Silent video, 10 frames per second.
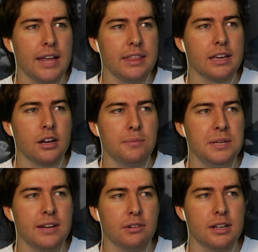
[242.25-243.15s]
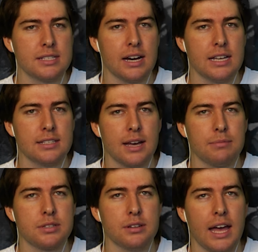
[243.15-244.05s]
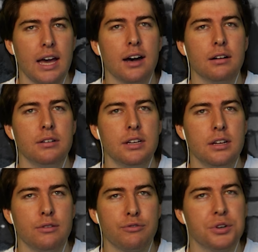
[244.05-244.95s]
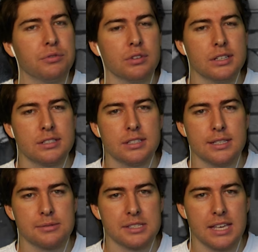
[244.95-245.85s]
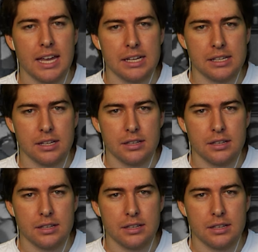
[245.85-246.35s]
think it opened everyone's eyes up to how frivolous this was getting,